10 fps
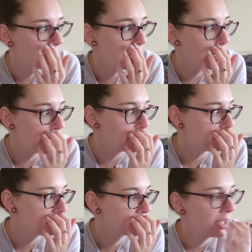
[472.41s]
Um,
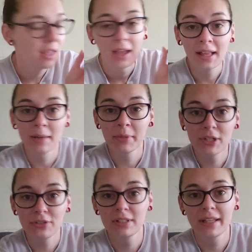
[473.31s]
and I'm gonna
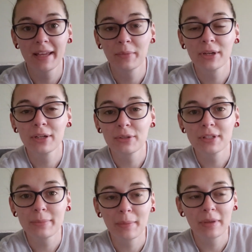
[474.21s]
do the same. We're gonna go
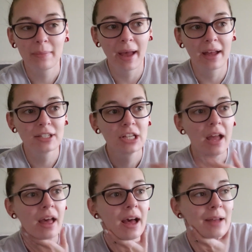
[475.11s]
to the pumpkin patch.
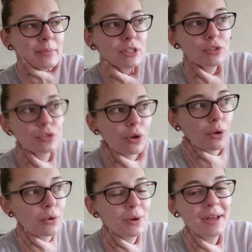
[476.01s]
I've been
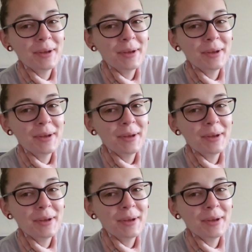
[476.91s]
so